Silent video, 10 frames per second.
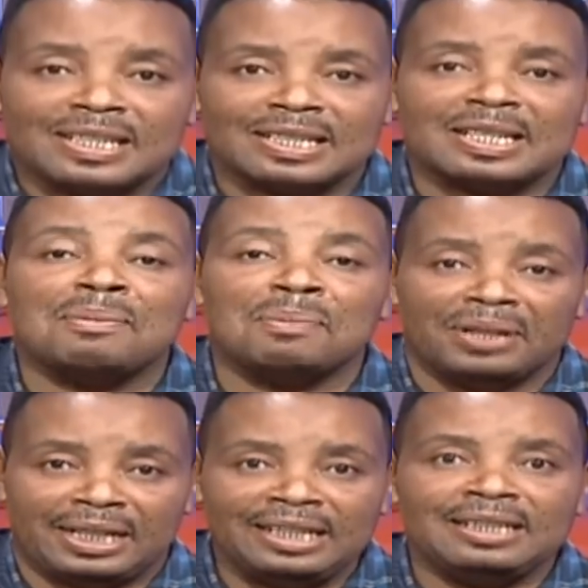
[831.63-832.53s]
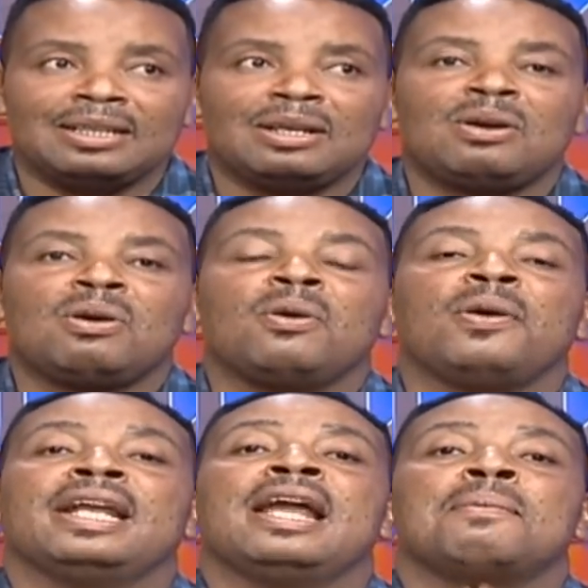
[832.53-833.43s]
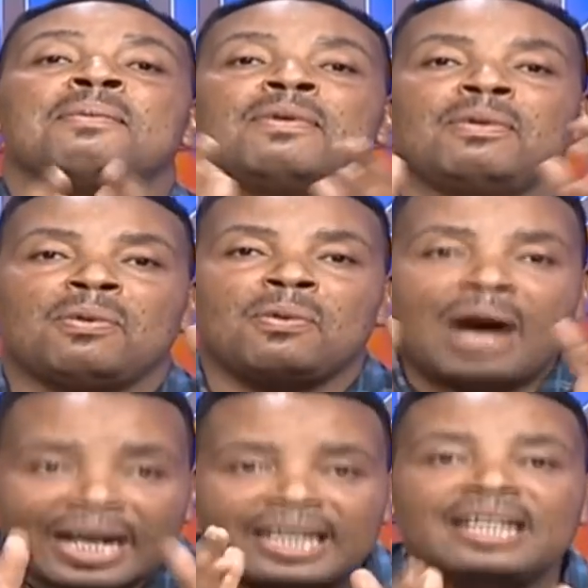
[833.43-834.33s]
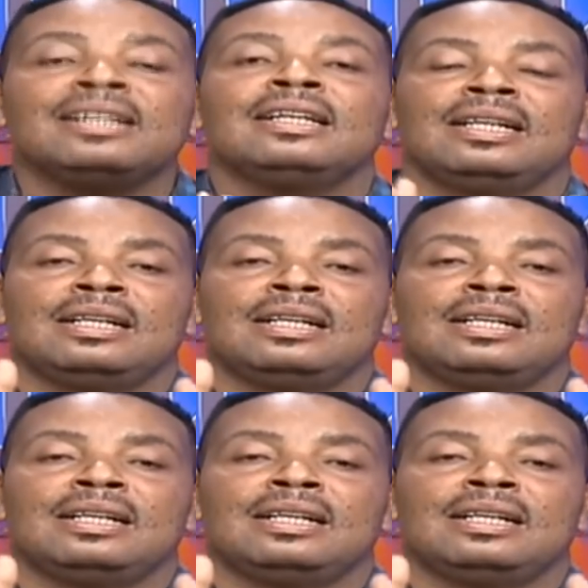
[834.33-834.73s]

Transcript: somebody when I'm working